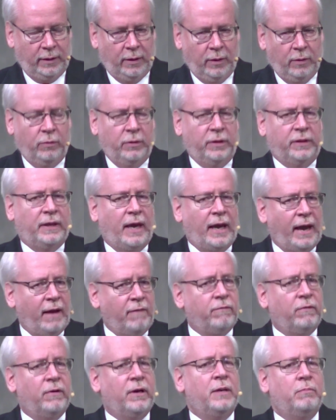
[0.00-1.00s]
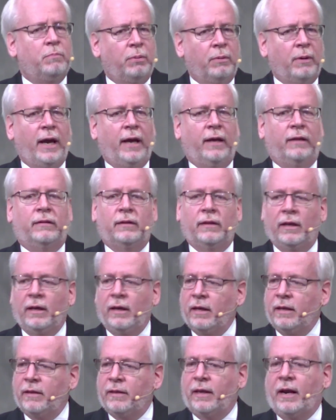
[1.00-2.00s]
With every breath
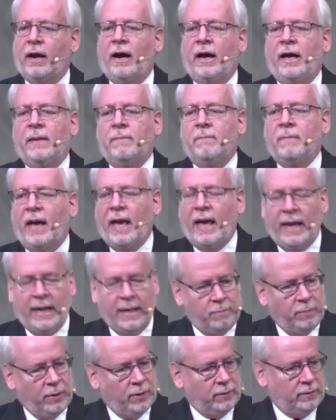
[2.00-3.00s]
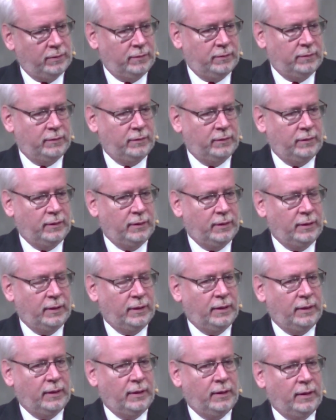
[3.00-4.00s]
that I am able,
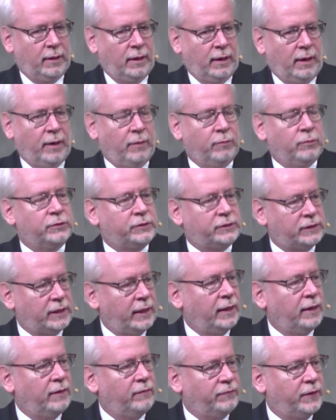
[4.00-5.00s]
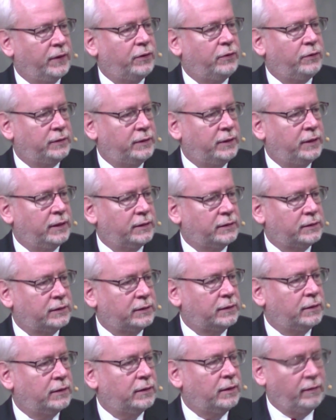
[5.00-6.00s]
I will sing of the goodness
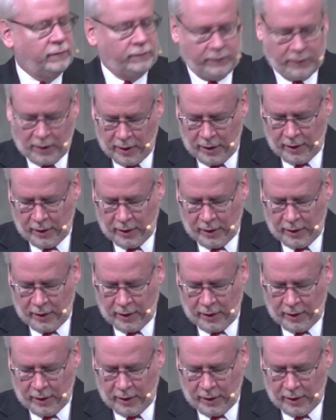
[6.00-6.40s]
of God.